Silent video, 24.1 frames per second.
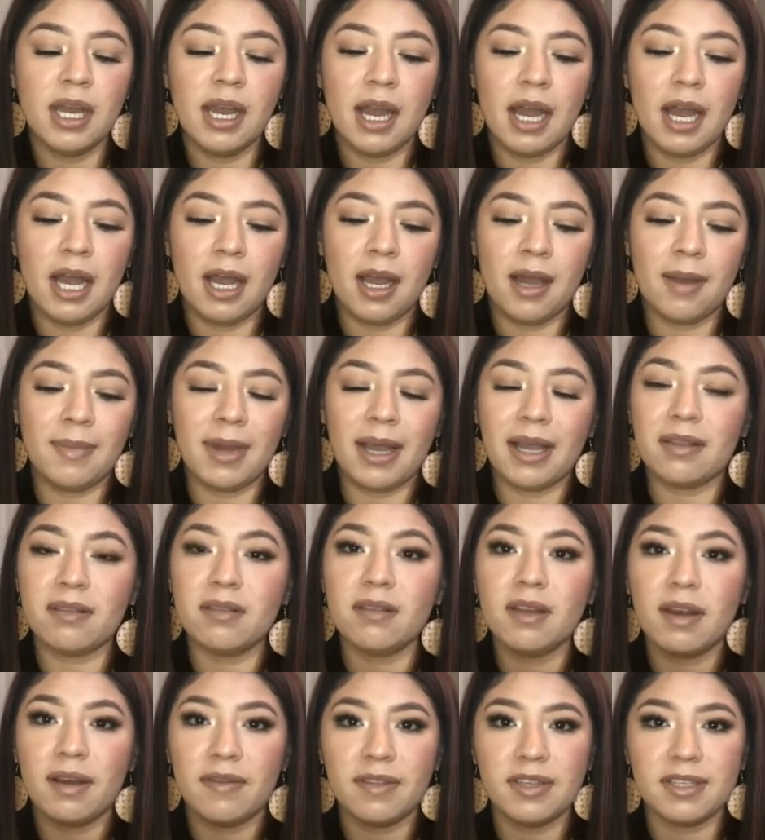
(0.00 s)
I
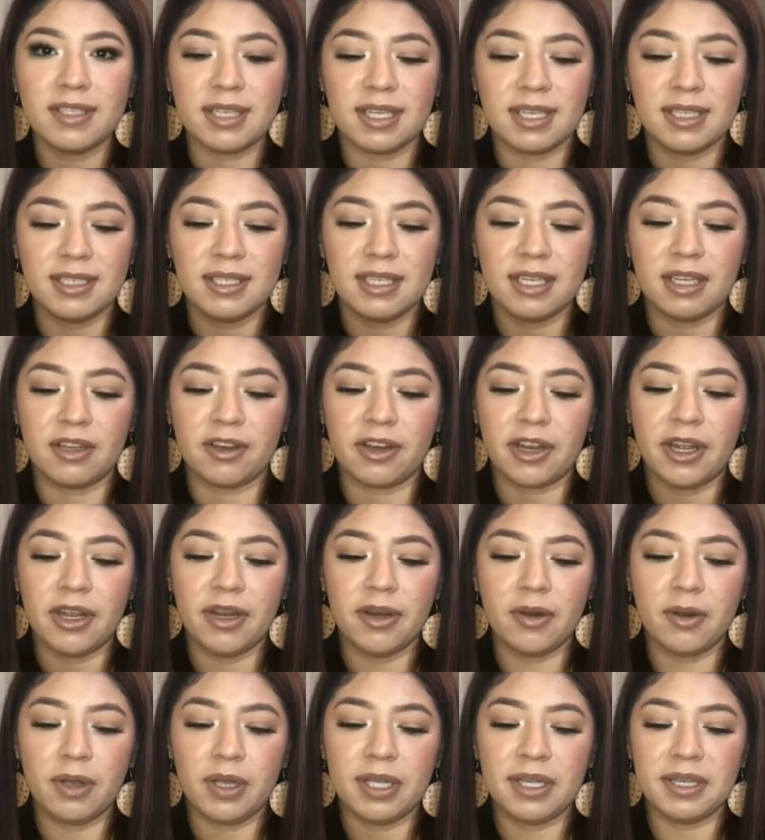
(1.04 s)
love this concealer. It
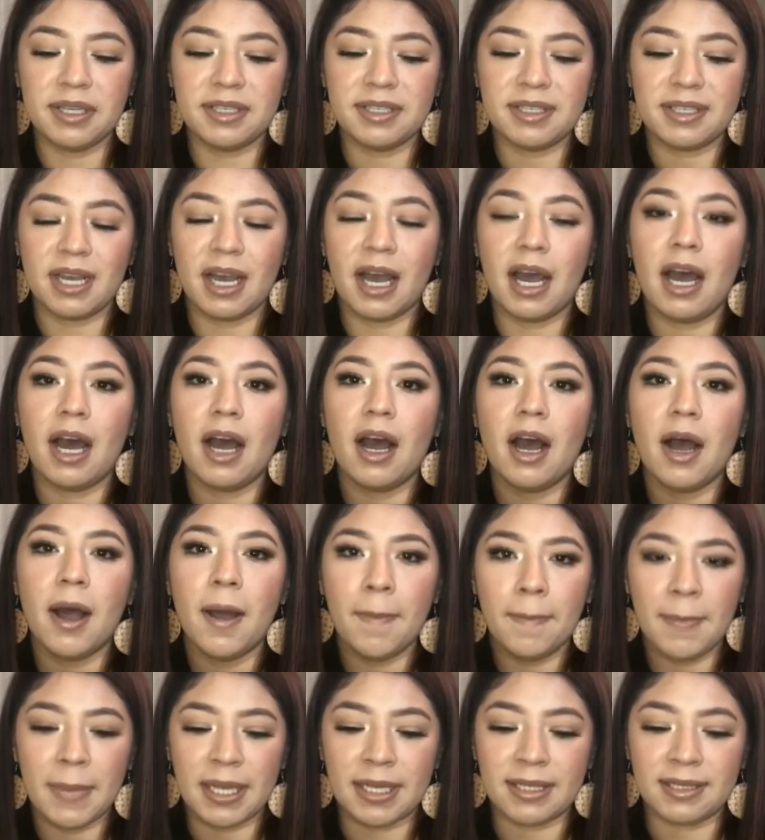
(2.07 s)
is
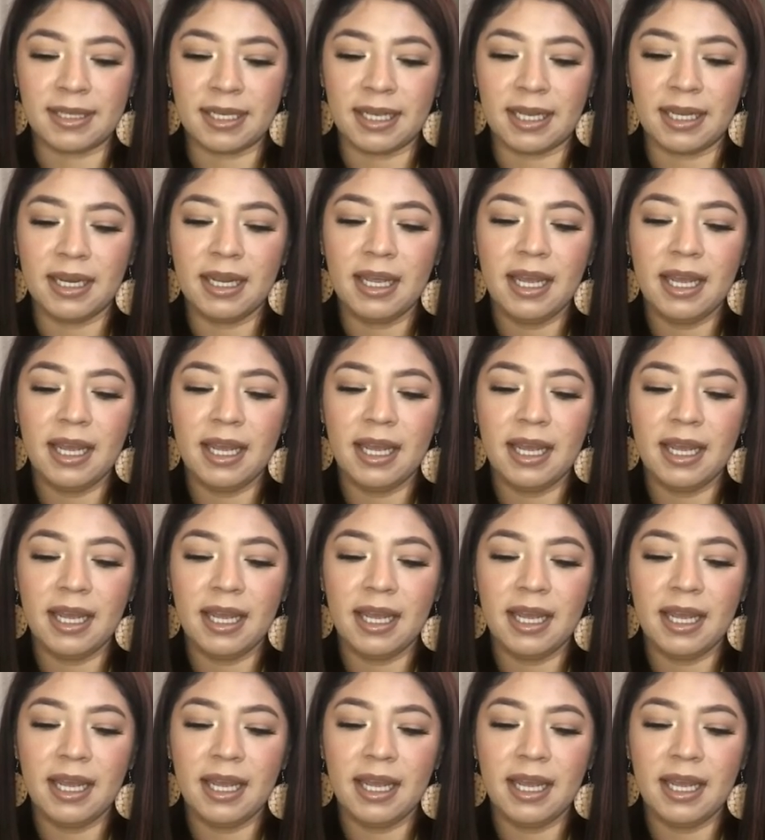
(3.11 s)
amazing.